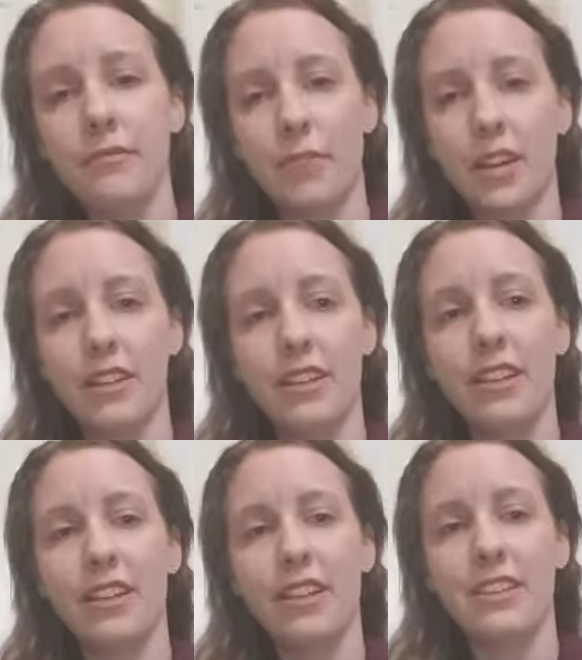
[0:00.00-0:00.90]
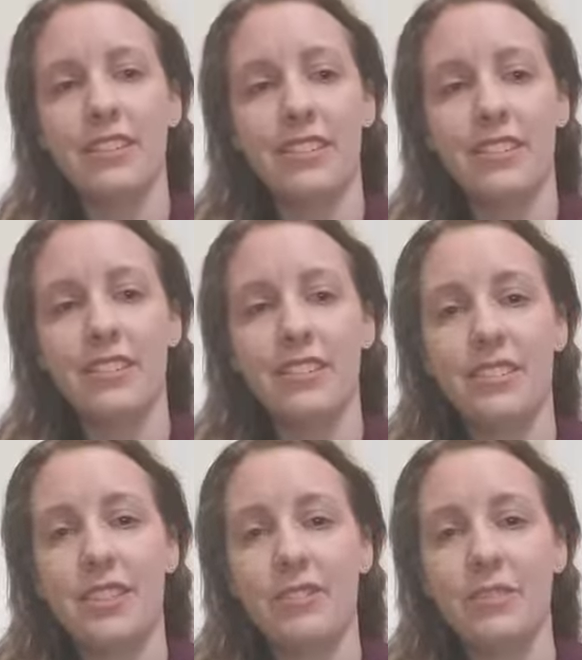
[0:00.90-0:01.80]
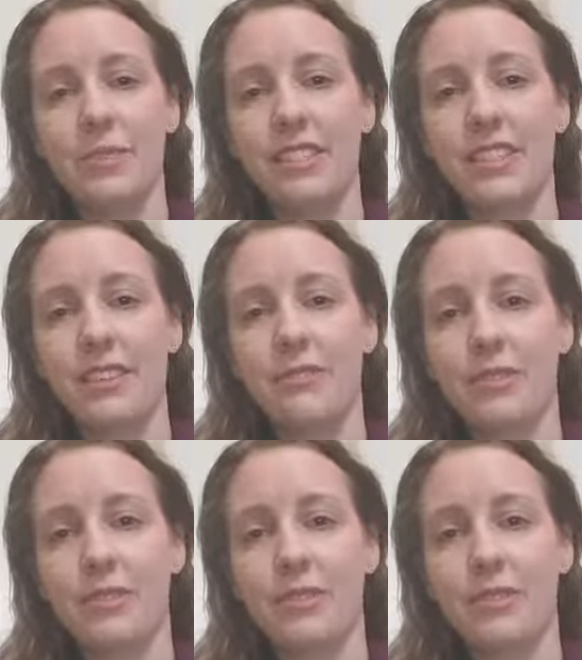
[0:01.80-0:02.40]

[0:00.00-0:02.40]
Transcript: But, to be safe,